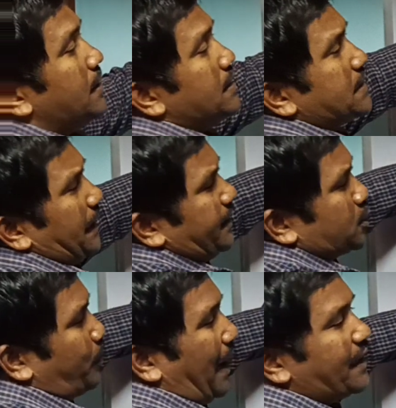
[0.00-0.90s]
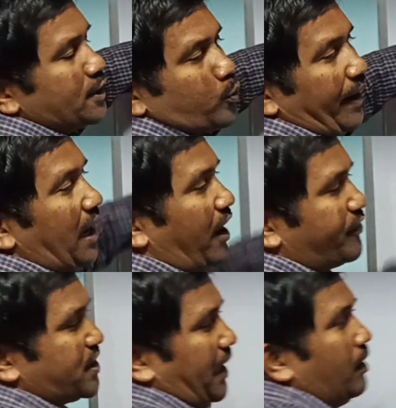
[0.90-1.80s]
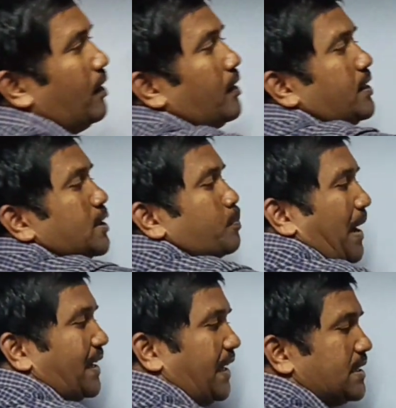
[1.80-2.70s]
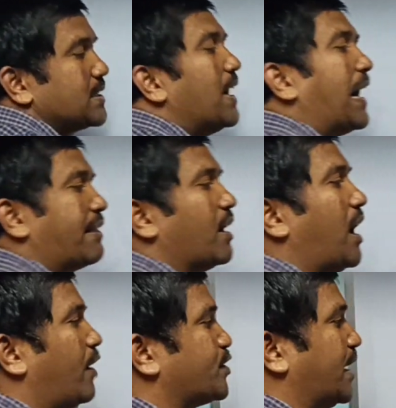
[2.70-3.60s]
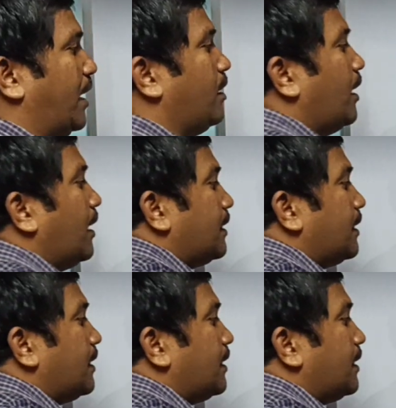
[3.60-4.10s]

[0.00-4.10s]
So this part is one half cell, this part is another half cell.